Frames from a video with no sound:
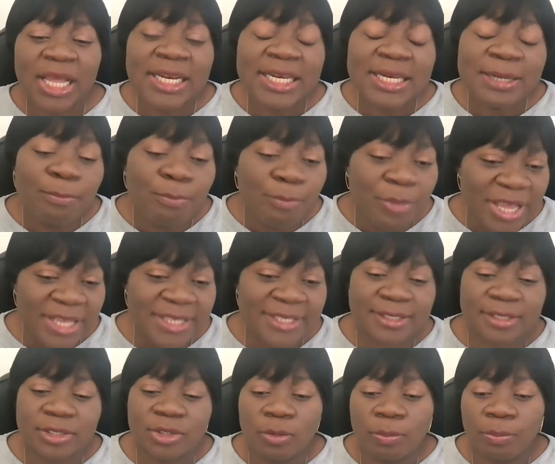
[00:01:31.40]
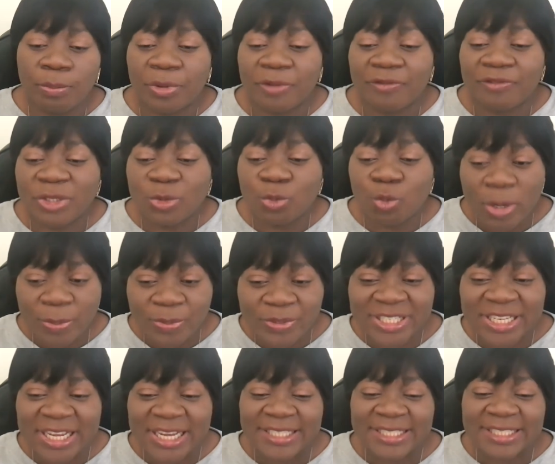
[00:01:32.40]
The best nonprofit
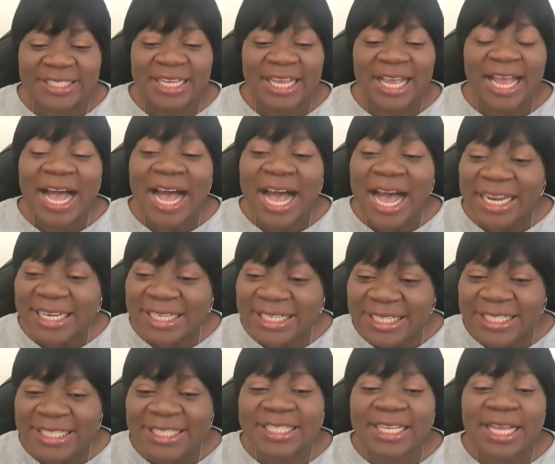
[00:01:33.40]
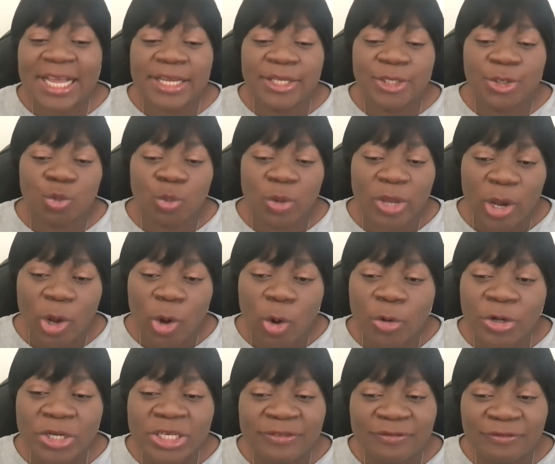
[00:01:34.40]
websites are designed to
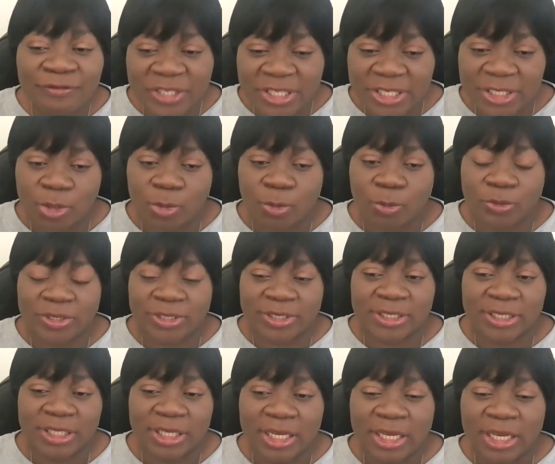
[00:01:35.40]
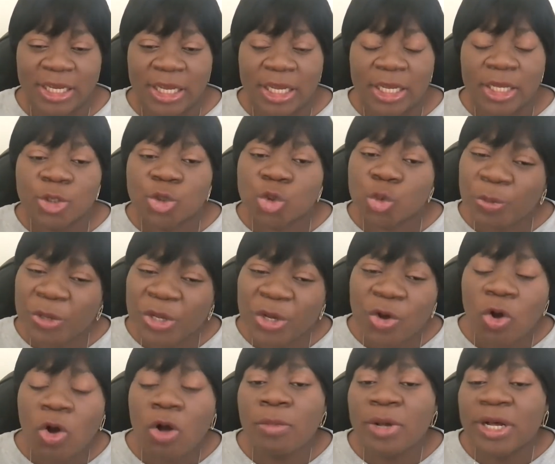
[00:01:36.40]
encourage visitors to
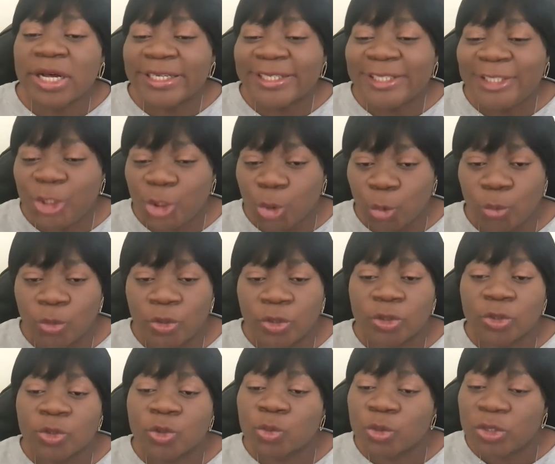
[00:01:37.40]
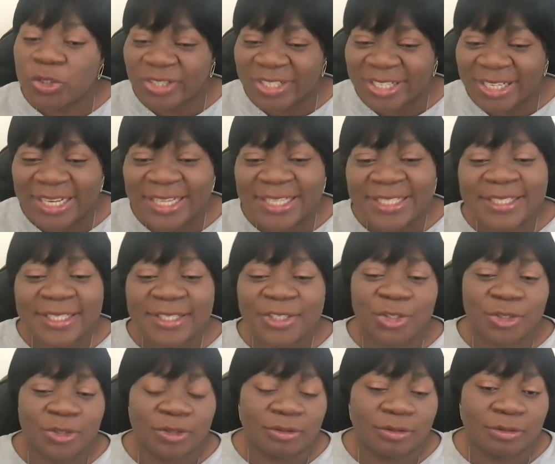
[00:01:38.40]
become a donor to the
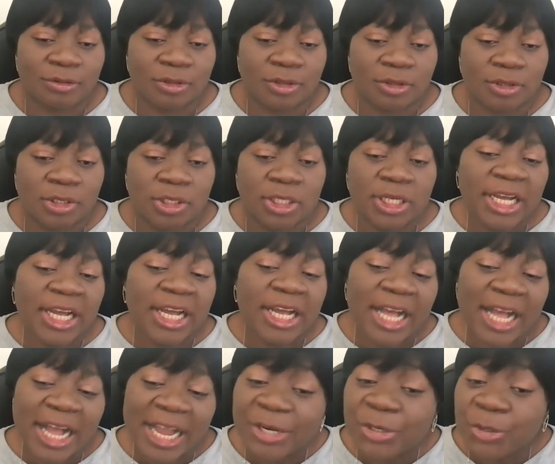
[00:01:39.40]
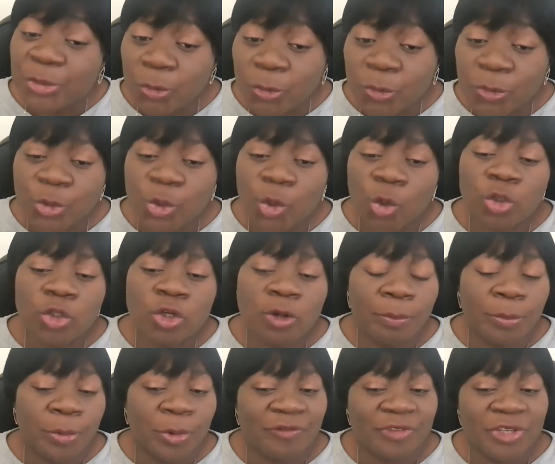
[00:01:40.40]
organization. I know your
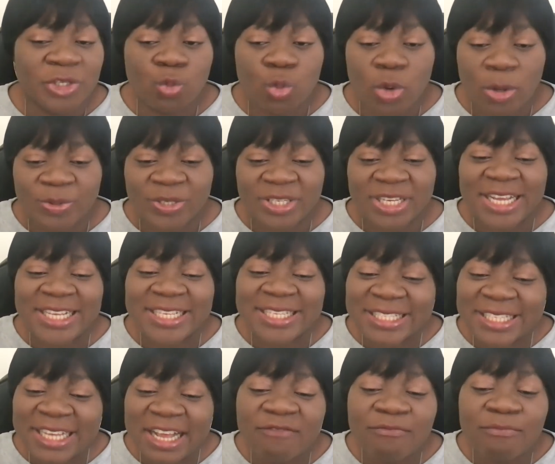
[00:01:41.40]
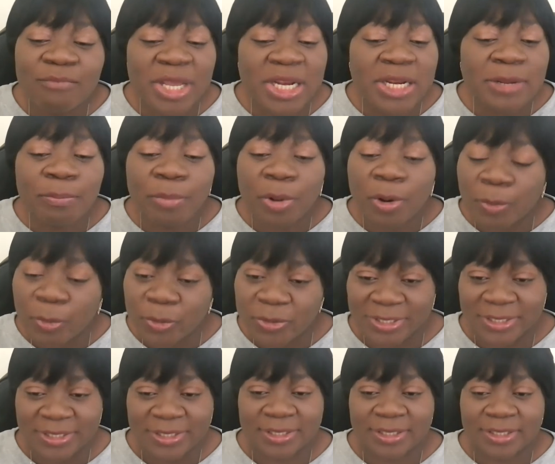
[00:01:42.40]
nonprofit websites serve many
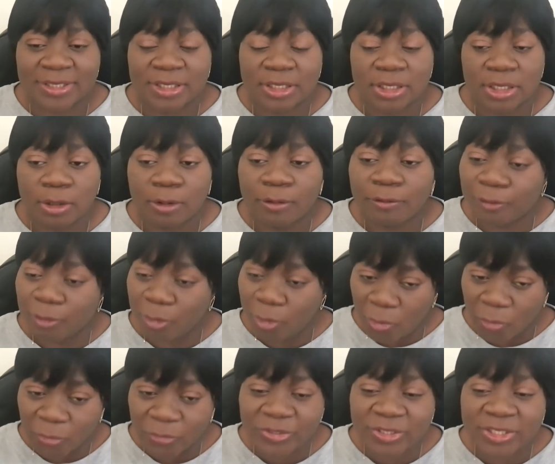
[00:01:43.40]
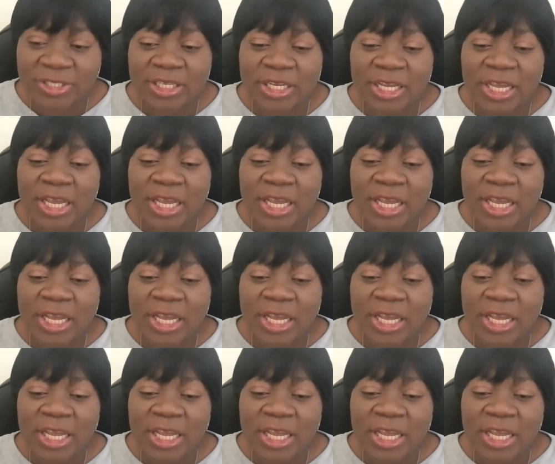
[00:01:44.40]
purposes. Of course,